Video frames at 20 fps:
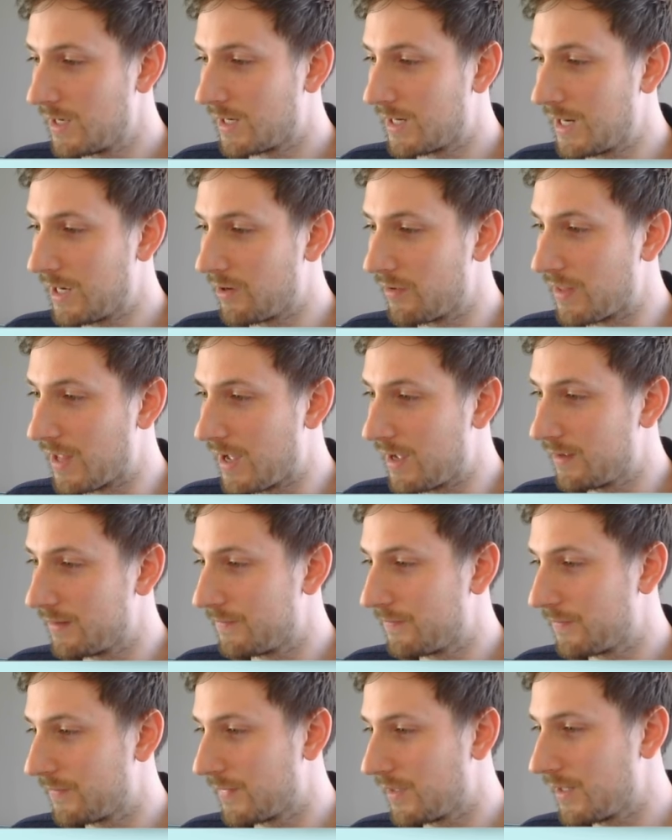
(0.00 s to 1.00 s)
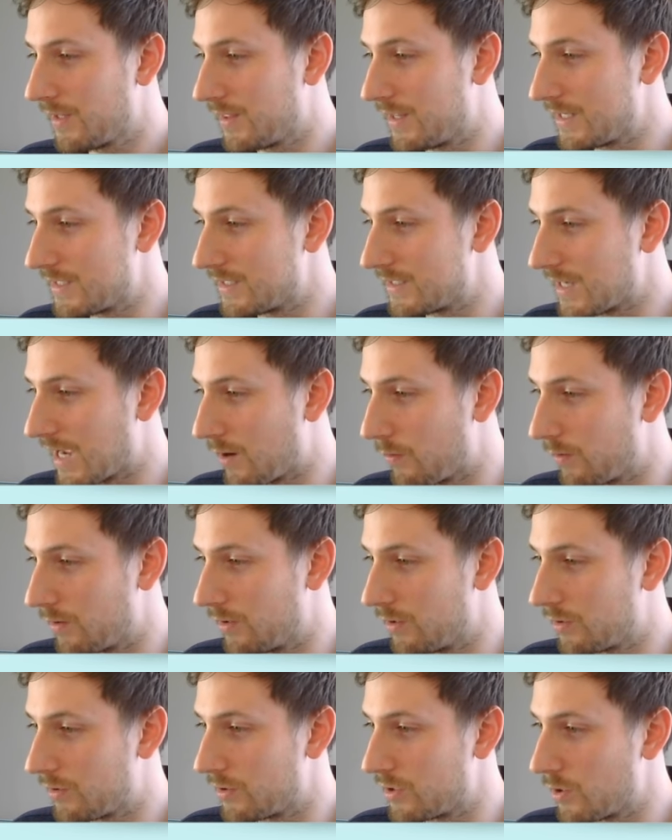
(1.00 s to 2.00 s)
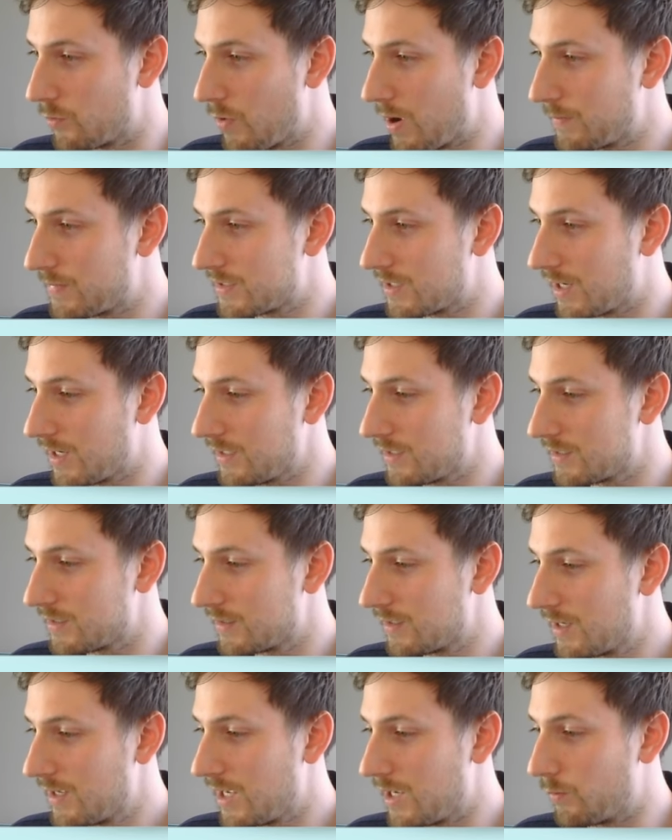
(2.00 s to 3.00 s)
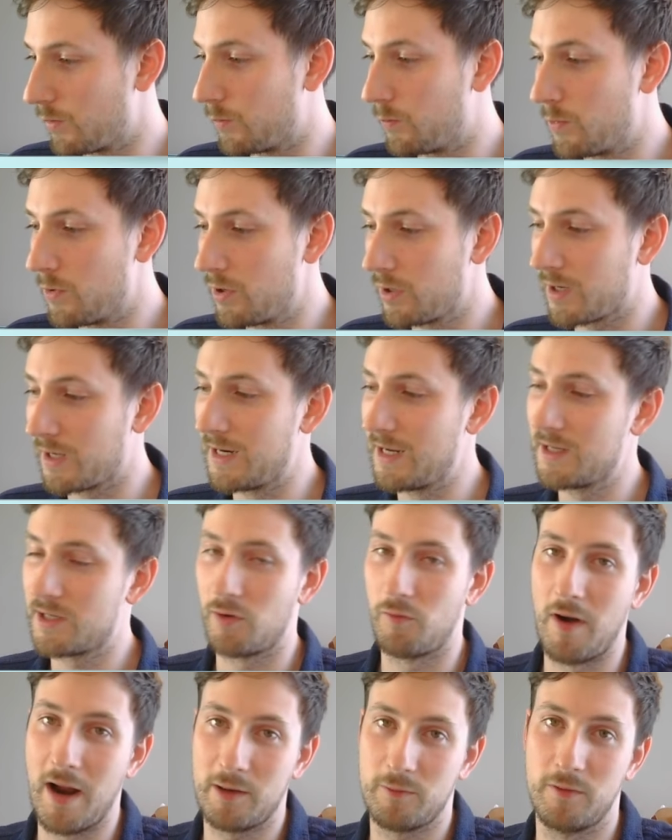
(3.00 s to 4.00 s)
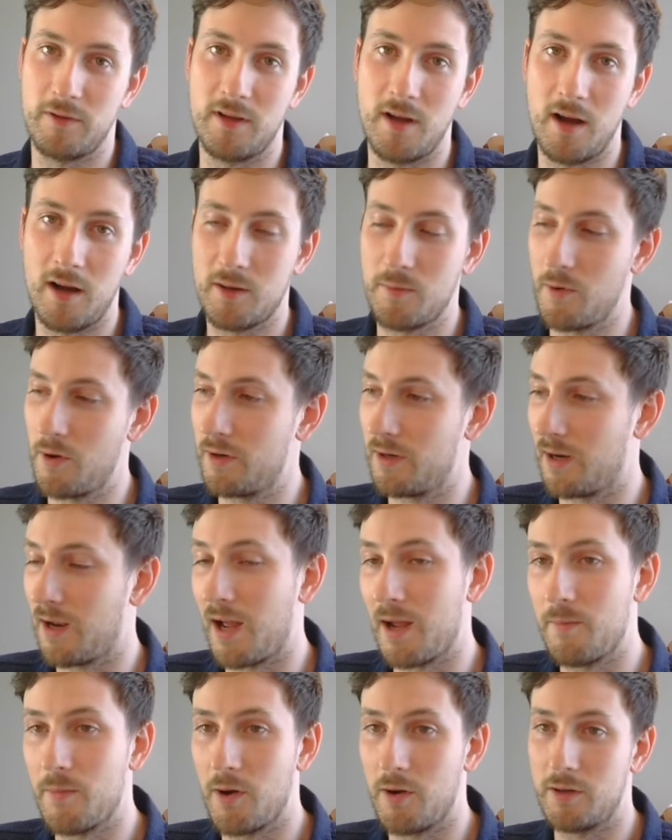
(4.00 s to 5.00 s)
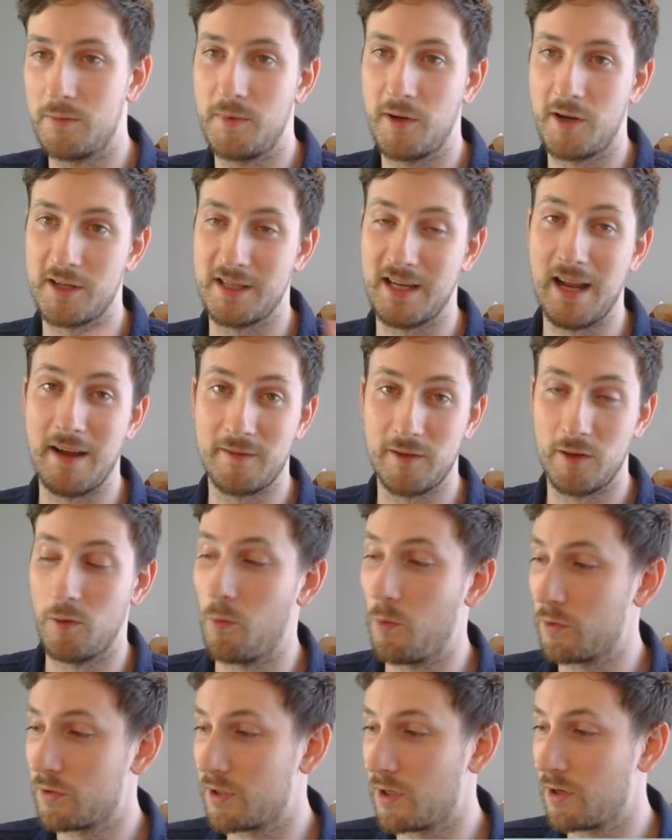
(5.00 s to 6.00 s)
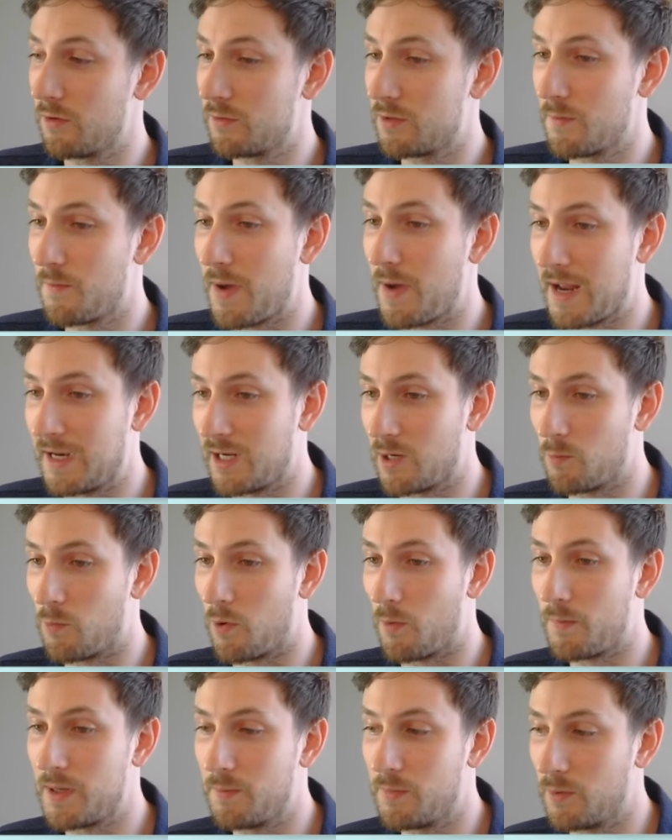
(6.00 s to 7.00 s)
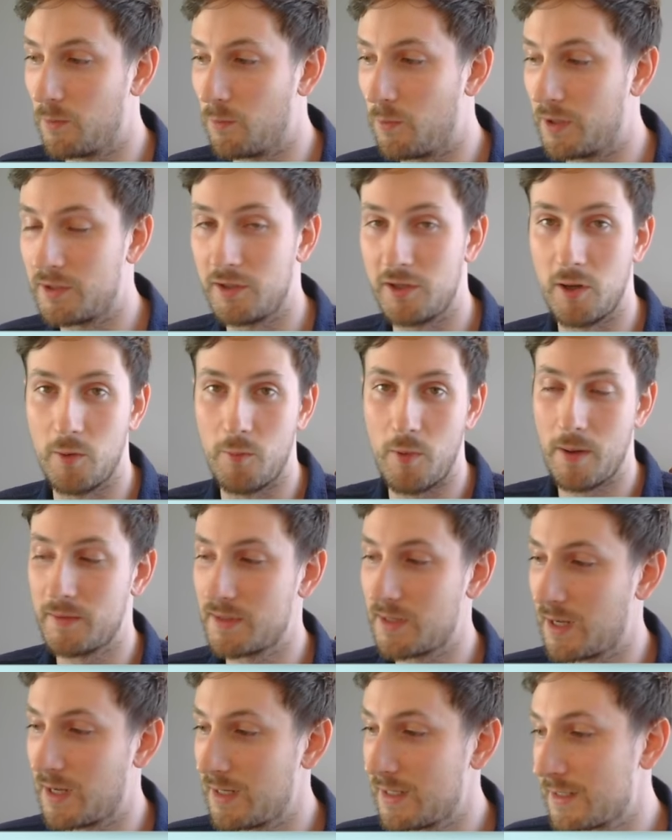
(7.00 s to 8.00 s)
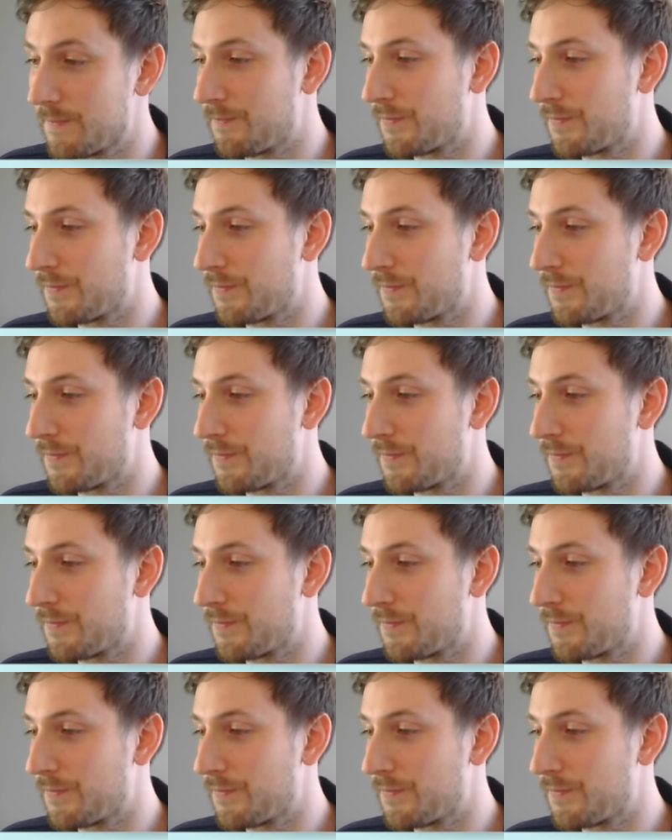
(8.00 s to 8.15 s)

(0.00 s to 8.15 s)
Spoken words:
Click on that. This is how it will look on your website. It will work and interact with dark mode or light mode because it left an auto, depending on what people want on your website.